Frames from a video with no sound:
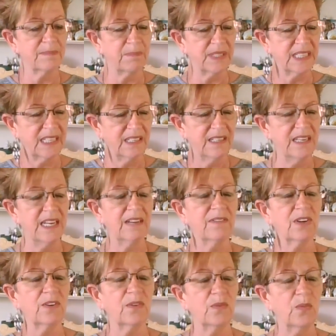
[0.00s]
but they
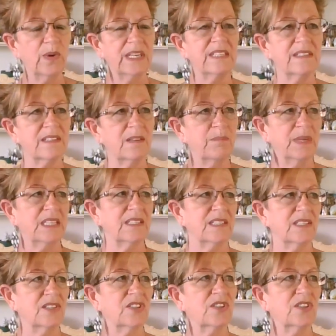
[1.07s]
never waste a message.